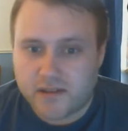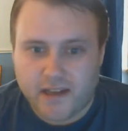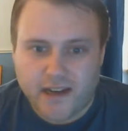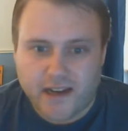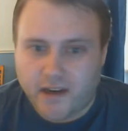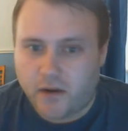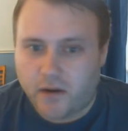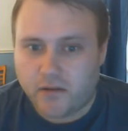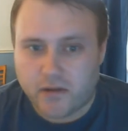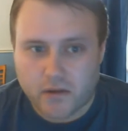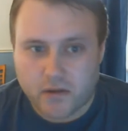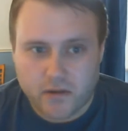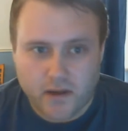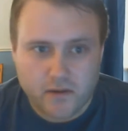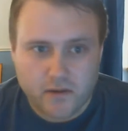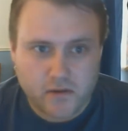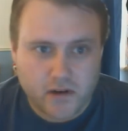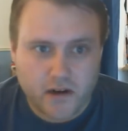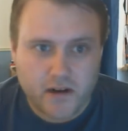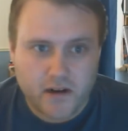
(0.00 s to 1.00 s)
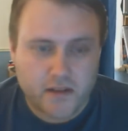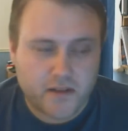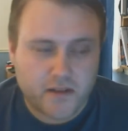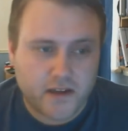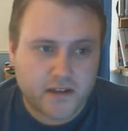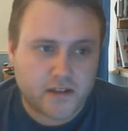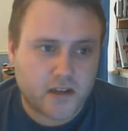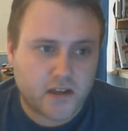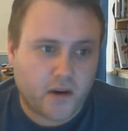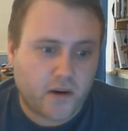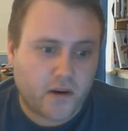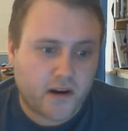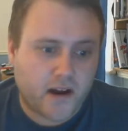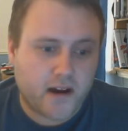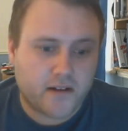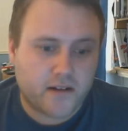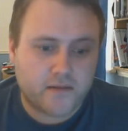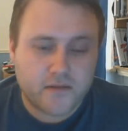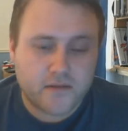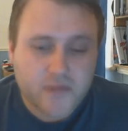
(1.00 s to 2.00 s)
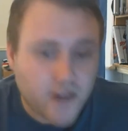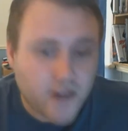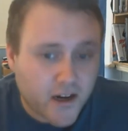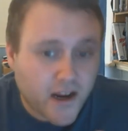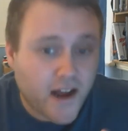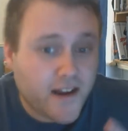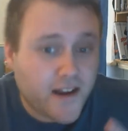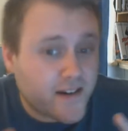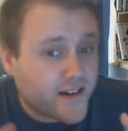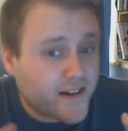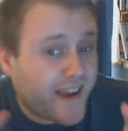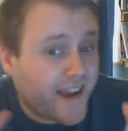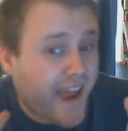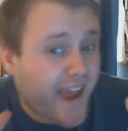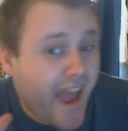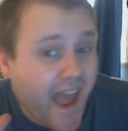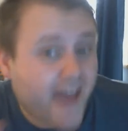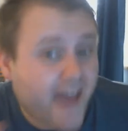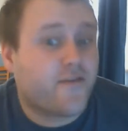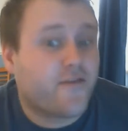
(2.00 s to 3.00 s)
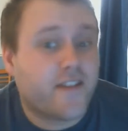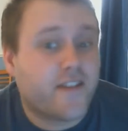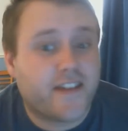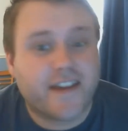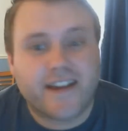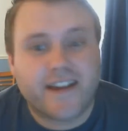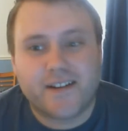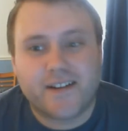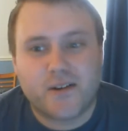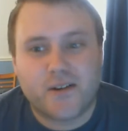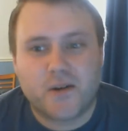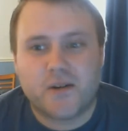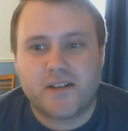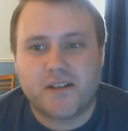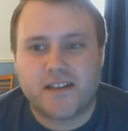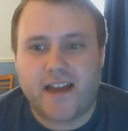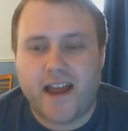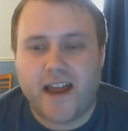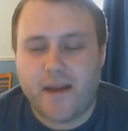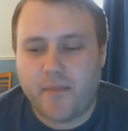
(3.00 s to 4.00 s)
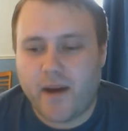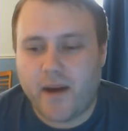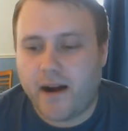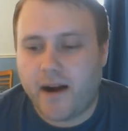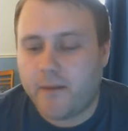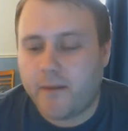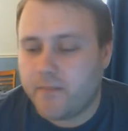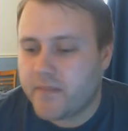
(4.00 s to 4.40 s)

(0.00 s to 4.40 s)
They don't do those kind of things, so I can't I can't get everything Corsair. But